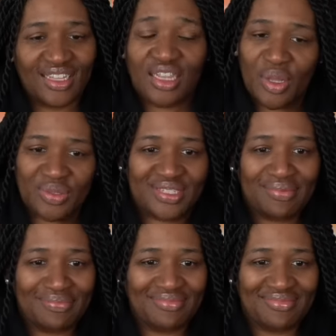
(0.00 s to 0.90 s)

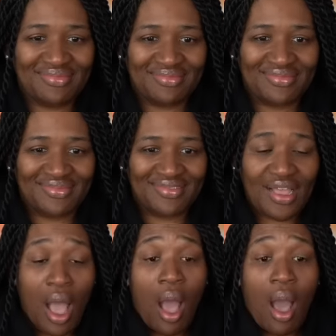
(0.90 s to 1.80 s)
Close.
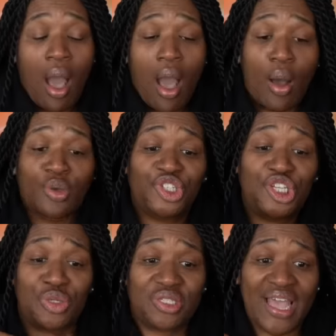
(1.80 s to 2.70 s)
Oh,
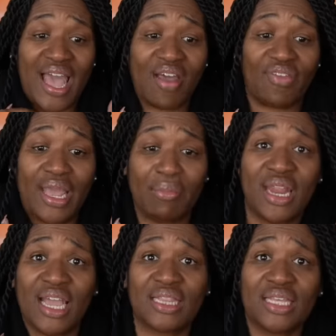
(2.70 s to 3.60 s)
she used to have an M
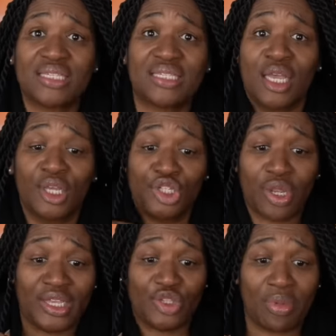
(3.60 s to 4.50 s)
necklace. Do you
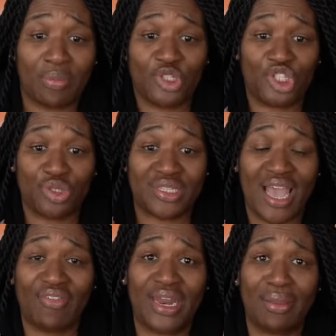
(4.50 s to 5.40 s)
guys remember she used to
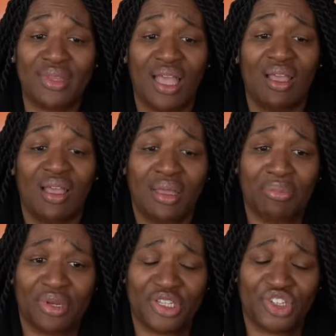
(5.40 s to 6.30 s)
have an M?
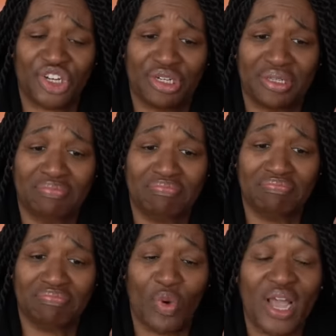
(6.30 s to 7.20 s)
Richard,
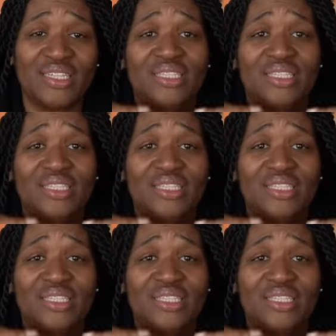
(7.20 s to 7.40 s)
why